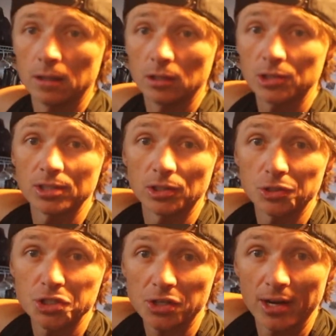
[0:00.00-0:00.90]
Looks a little
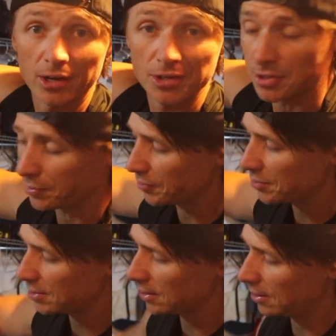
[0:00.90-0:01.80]
straighter, so we'll
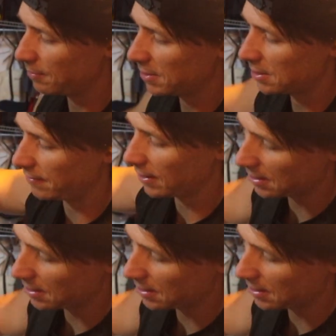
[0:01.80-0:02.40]
see. Let me see if I can